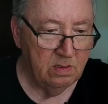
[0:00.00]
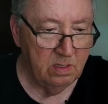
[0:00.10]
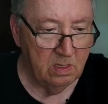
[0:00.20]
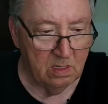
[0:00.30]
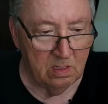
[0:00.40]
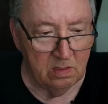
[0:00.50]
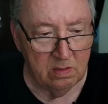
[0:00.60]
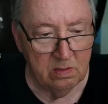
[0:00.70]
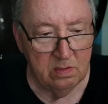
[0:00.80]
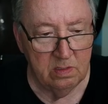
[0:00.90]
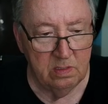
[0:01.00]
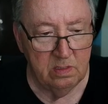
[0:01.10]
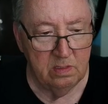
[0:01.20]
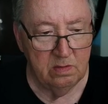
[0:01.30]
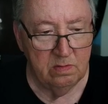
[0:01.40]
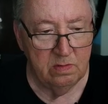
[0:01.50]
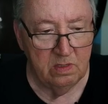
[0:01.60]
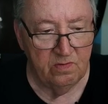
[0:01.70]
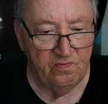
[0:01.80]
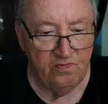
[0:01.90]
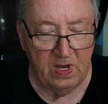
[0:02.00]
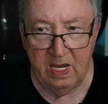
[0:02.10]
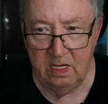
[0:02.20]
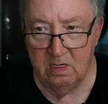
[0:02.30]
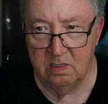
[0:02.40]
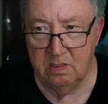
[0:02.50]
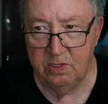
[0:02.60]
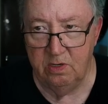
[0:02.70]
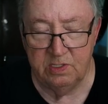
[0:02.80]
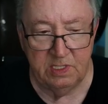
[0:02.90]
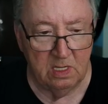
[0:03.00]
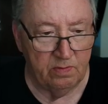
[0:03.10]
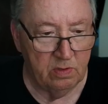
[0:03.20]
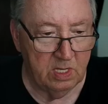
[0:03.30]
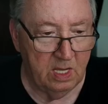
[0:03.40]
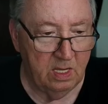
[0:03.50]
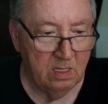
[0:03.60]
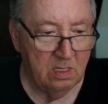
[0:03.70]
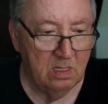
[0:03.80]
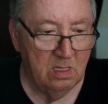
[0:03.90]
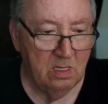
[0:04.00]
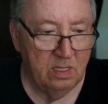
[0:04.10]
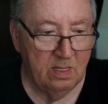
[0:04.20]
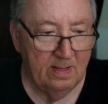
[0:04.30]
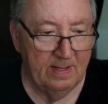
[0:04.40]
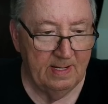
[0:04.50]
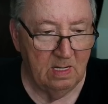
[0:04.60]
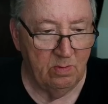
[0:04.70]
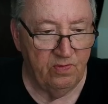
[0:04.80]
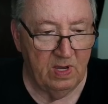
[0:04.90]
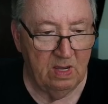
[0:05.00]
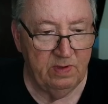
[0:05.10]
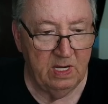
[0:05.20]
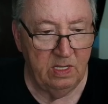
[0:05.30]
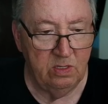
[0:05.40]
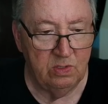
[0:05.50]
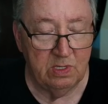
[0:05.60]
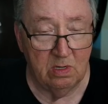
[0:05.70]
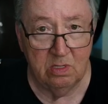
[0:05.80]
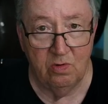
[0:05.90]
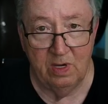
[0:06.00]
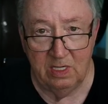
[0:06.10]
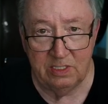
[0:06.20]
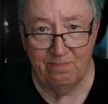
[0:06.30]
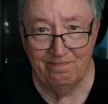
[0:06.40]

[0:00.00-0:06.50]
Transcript: your, your fight to yourself, okay? Number five, getting used to earthquakes.